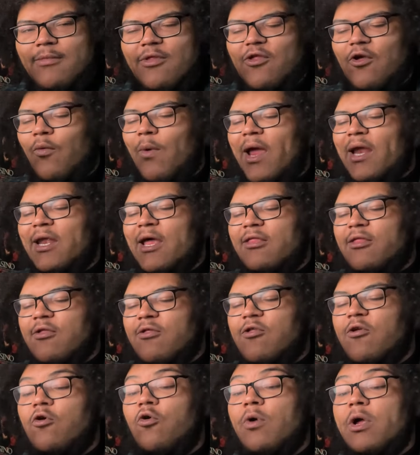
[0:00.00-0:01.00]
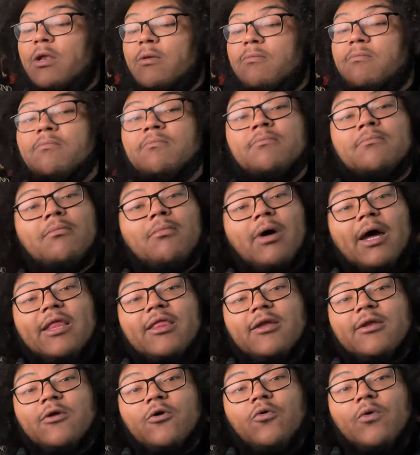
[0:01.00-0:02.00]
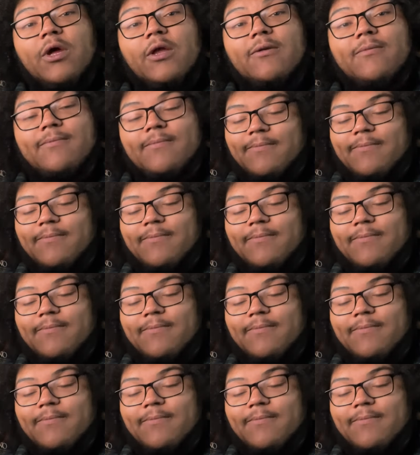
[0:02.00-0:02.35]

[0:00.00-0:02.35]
So ain't nothing to it but to do it.